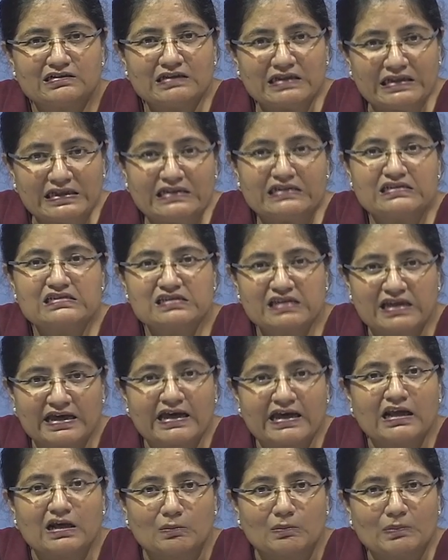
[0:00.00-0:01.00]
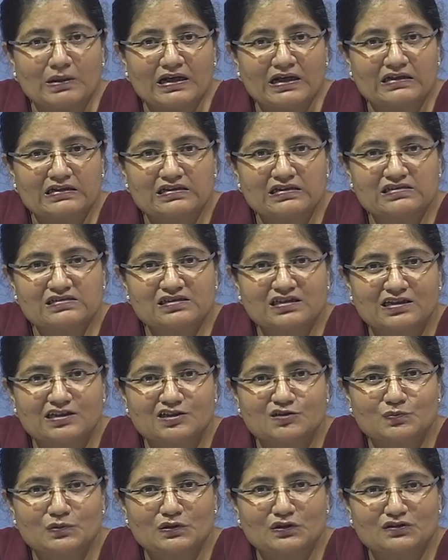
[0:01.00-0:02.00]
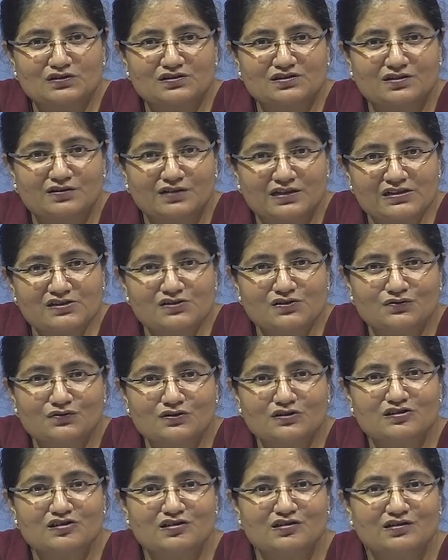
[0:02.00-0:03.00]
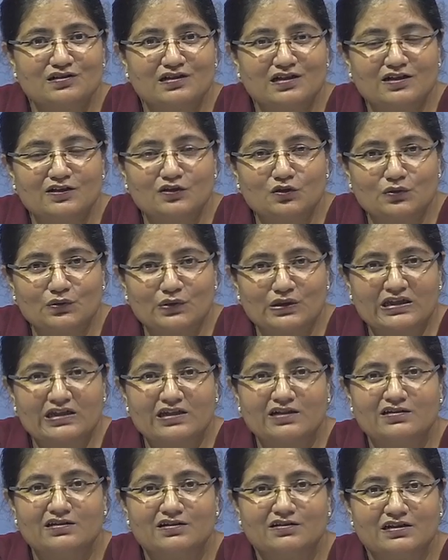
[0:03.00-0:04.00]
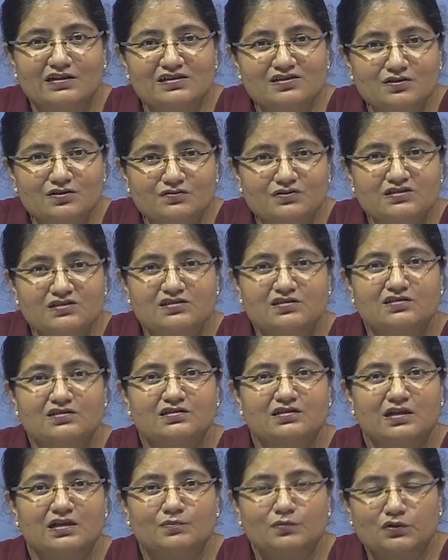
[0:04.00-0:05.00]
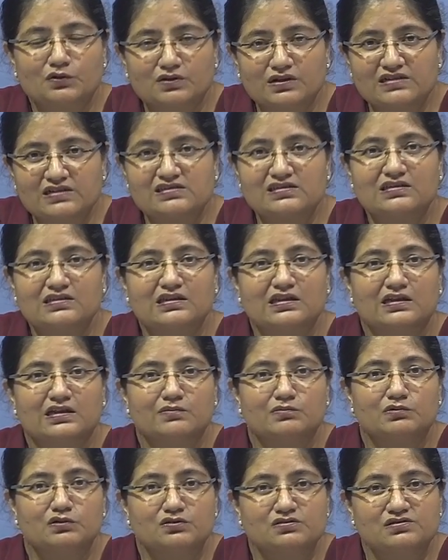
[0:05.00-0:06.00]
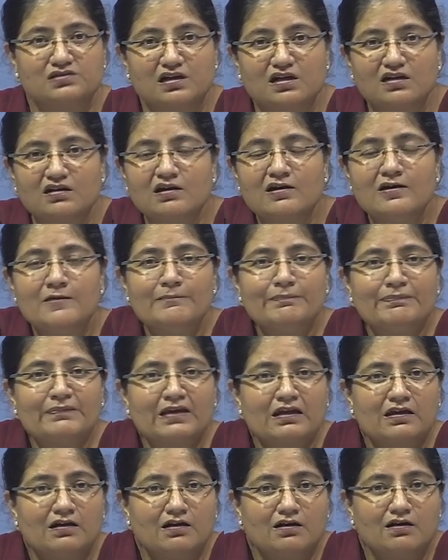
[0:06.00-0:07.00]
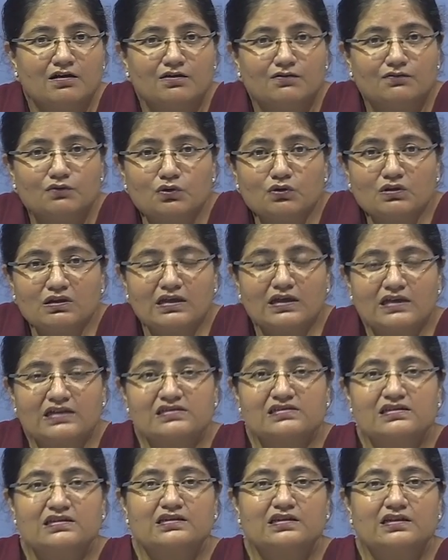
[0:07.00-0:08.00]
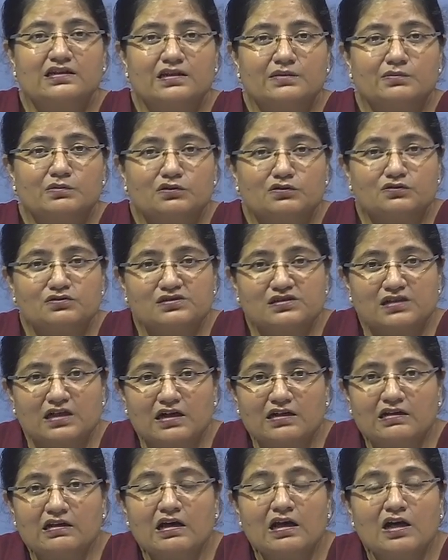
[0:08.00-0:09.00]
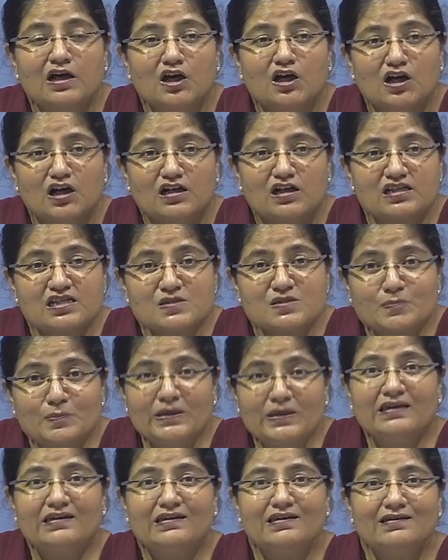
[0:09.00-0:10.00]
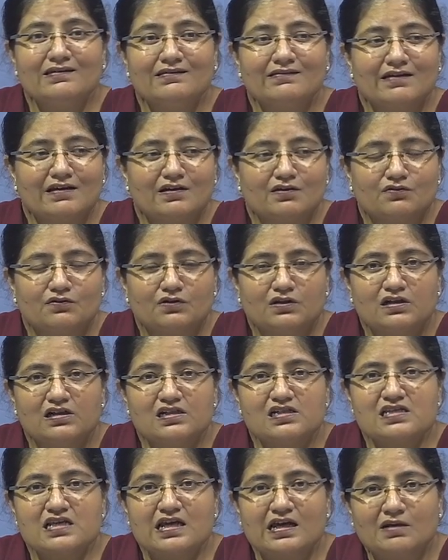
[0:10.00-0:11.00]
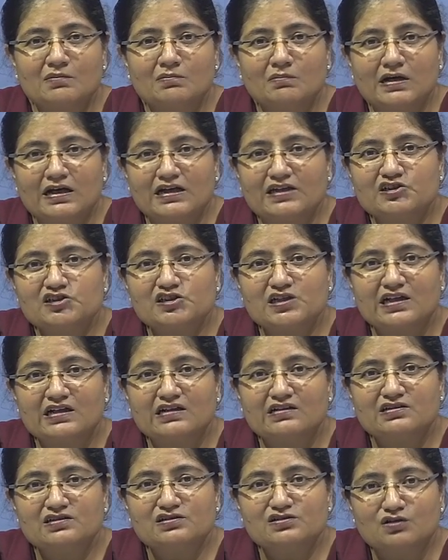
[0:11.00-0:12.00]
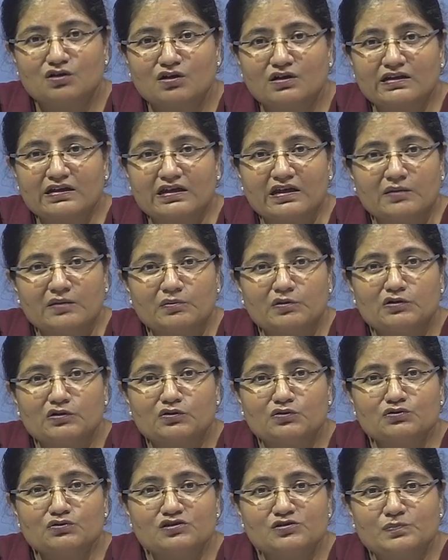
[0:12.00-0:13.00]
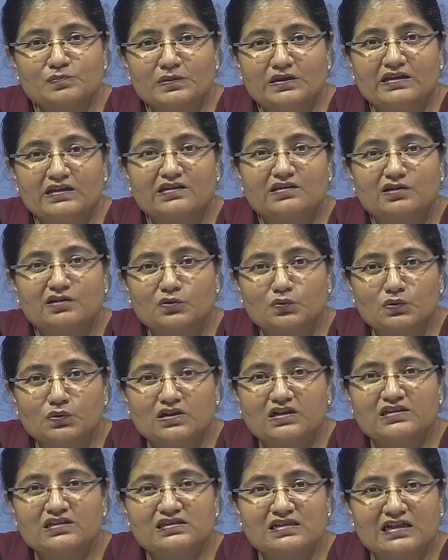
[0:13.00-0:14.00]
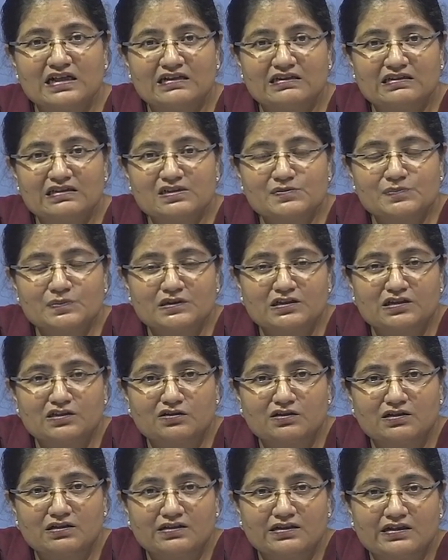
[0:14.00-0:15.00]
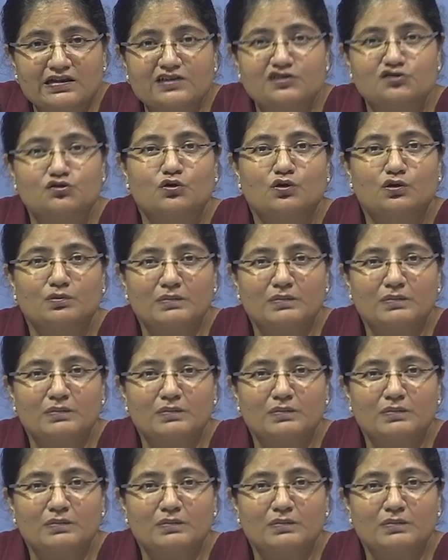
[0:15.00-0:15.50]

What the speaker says: needs help at this stage because the rest of the children are growing and the rest of the children are progressing, they're able to start vocalizing, they're able to start speaking their words, and my child is not able to speak the words at this particular age, or